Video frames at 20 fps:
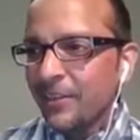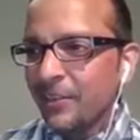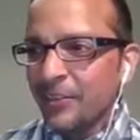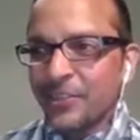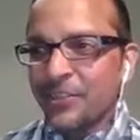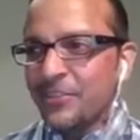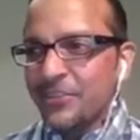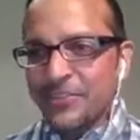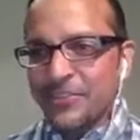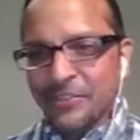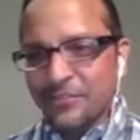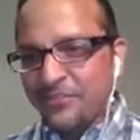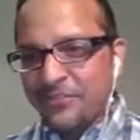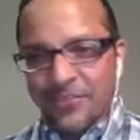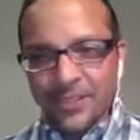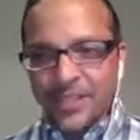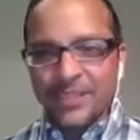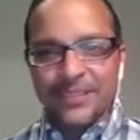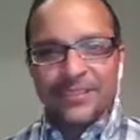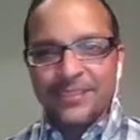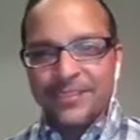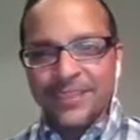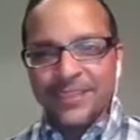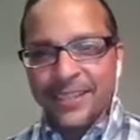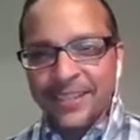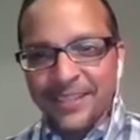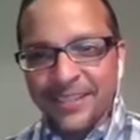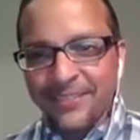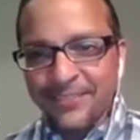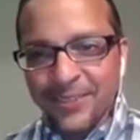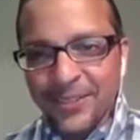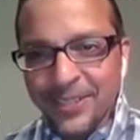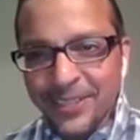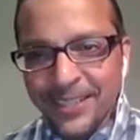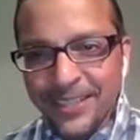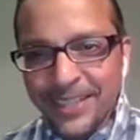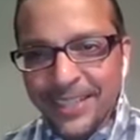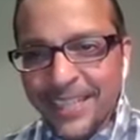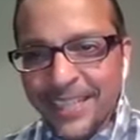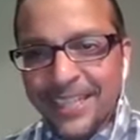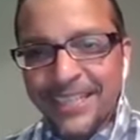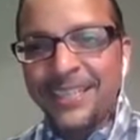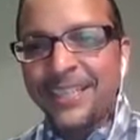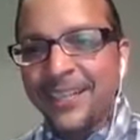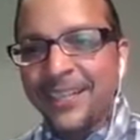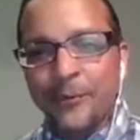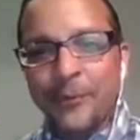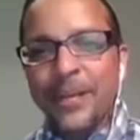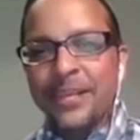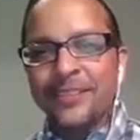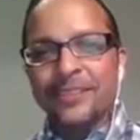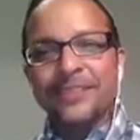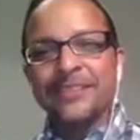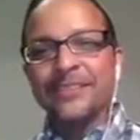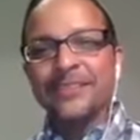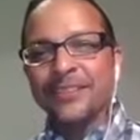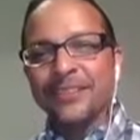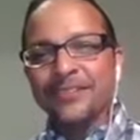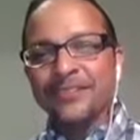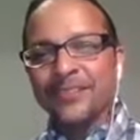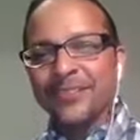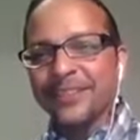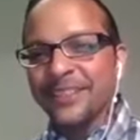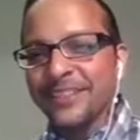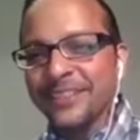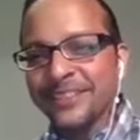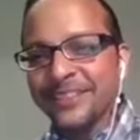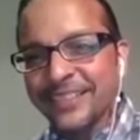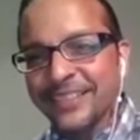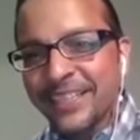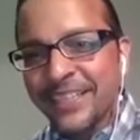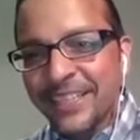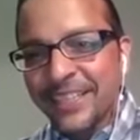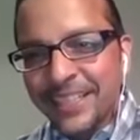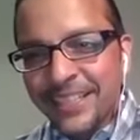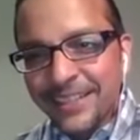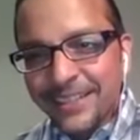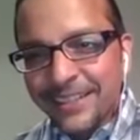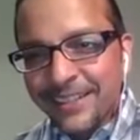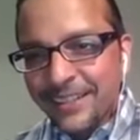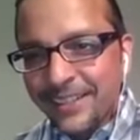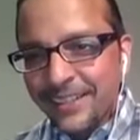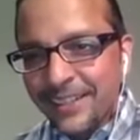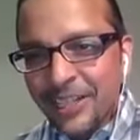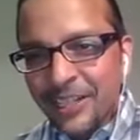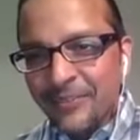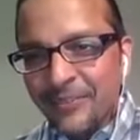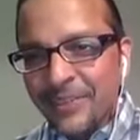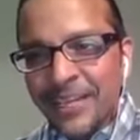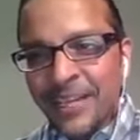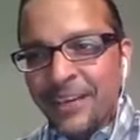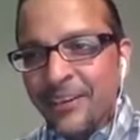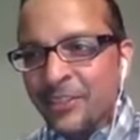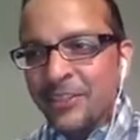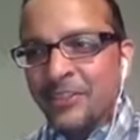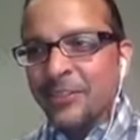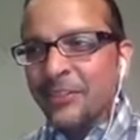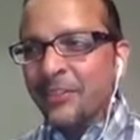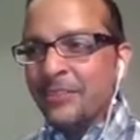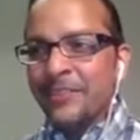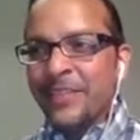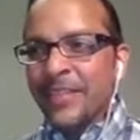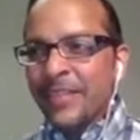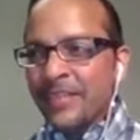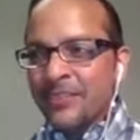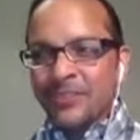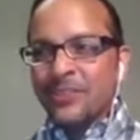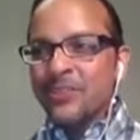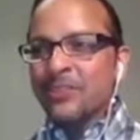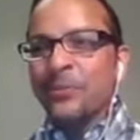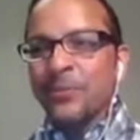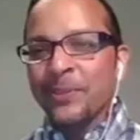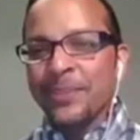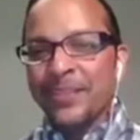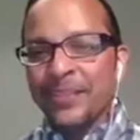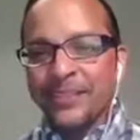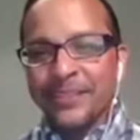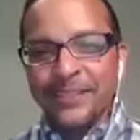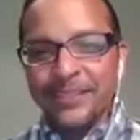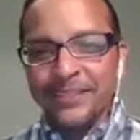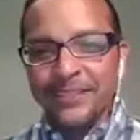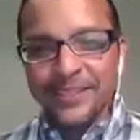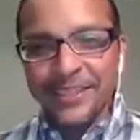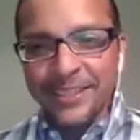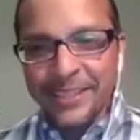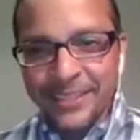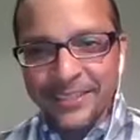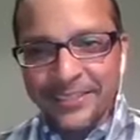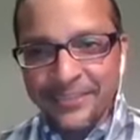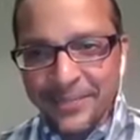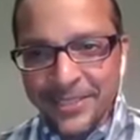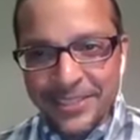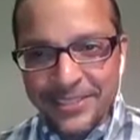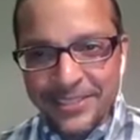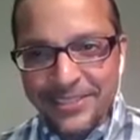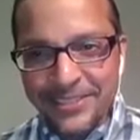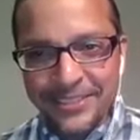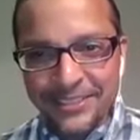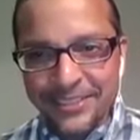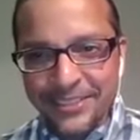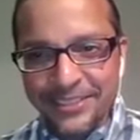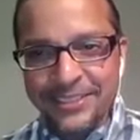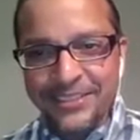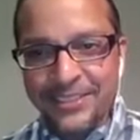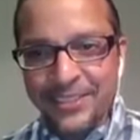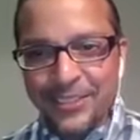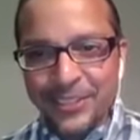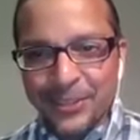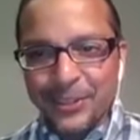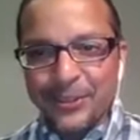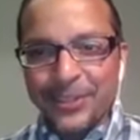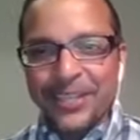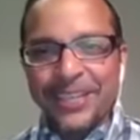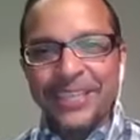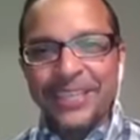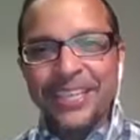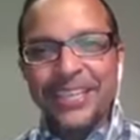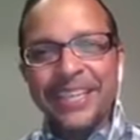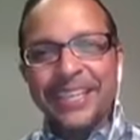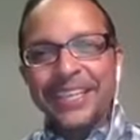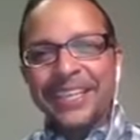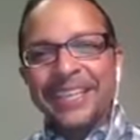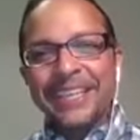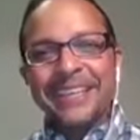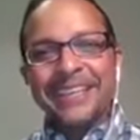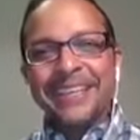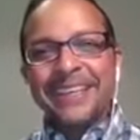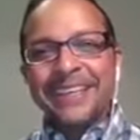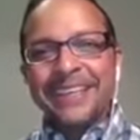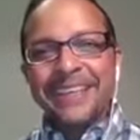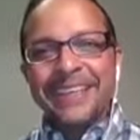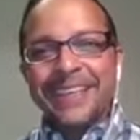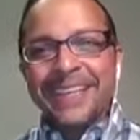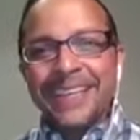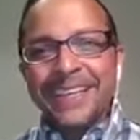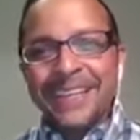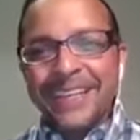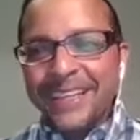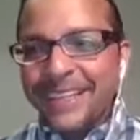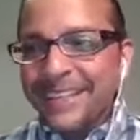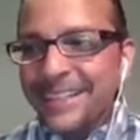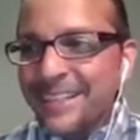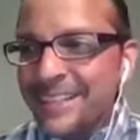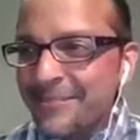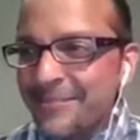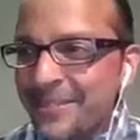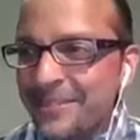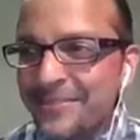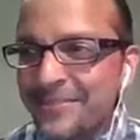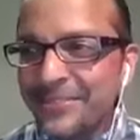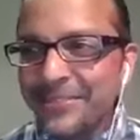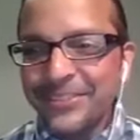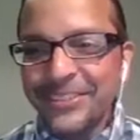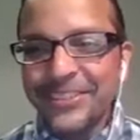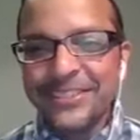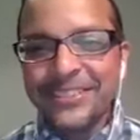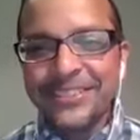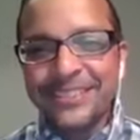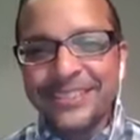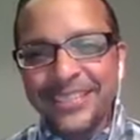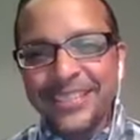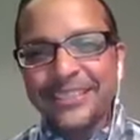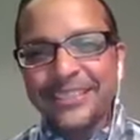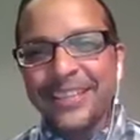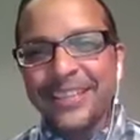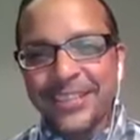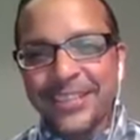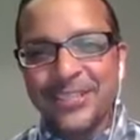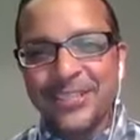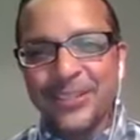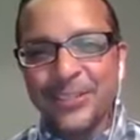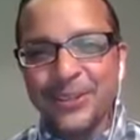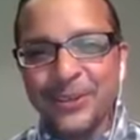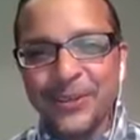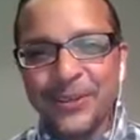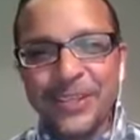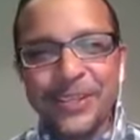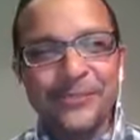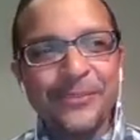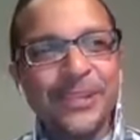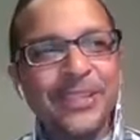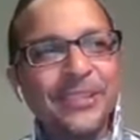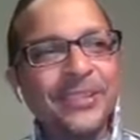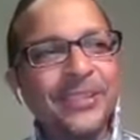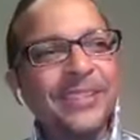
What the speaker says: oh, this is the funniest thing ever. I can't wait to deliver this. Now, you guys are so lucky you're going to hear my genius joke. and then people just stare at you. And when